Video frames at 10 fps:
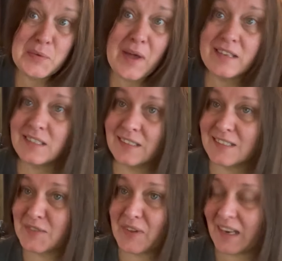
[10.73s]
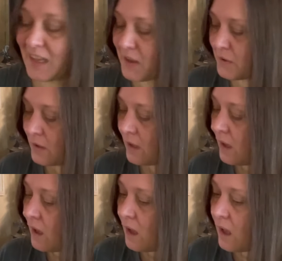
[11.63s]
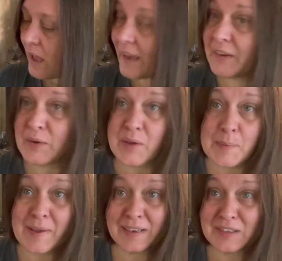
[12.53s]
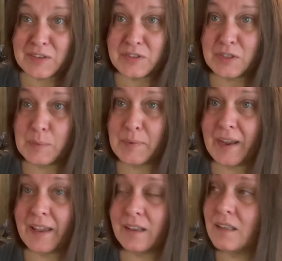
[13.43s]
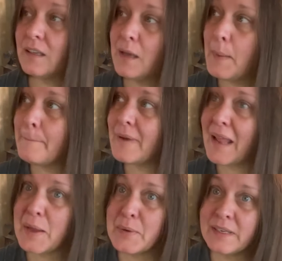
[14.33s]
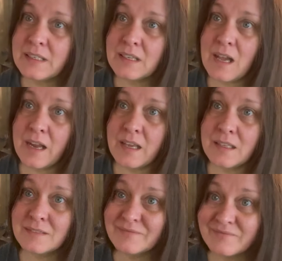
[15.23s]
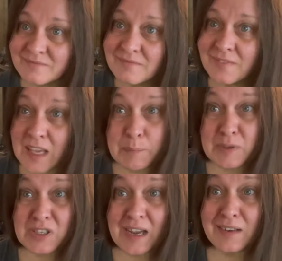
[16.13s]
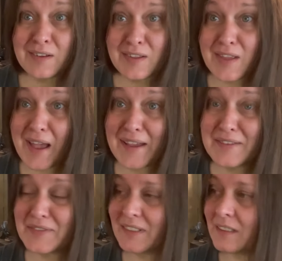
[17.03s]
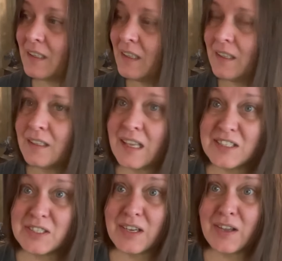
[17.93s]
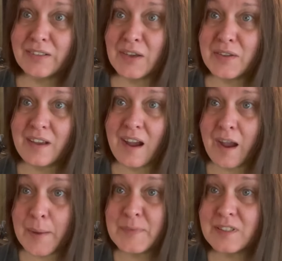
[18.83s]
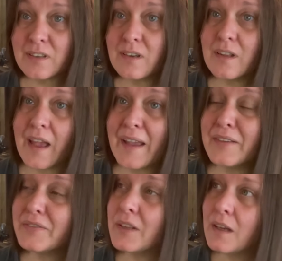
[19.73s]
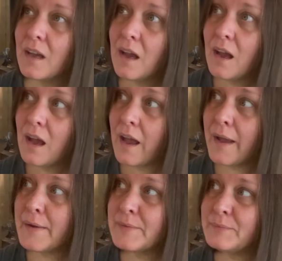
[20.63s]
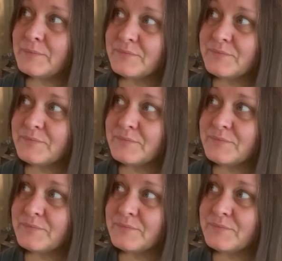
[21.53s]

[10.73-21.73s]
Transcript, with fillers: watching this video. I know I'm on a YouTube break, but I wanted to kind of keep the channel alive and let you all know that I'm still alive. Um,